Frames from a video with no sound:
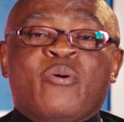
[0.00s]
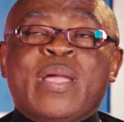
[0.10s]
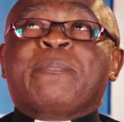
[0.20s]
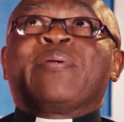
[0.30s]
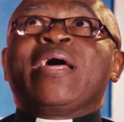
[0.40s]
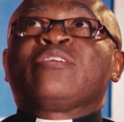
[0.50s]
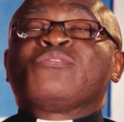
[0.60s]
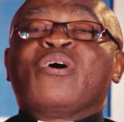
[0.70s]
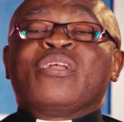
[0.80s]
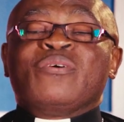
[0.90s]
We pray to
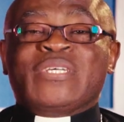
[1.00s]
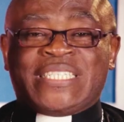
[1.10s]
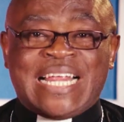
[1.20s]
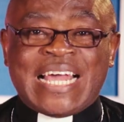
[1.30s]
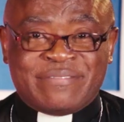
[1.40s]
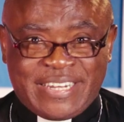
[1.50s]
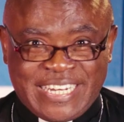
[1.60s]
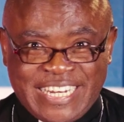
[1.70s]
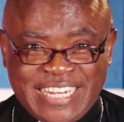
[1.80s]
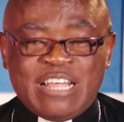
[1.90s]
God who is in
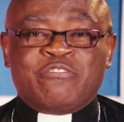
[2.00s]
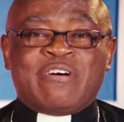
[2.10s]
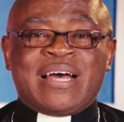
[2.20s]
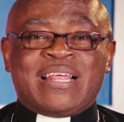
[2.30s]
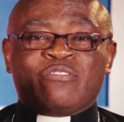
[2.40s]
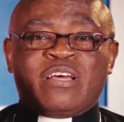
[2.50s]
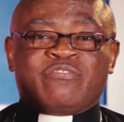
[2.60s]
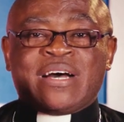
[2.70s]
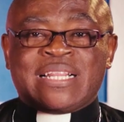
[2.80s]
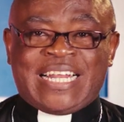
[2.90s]
heaven, the Father of the
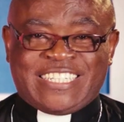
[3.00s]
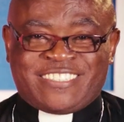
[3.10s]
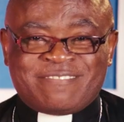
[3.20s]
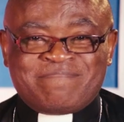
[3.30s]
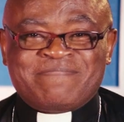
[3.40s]
fatherless,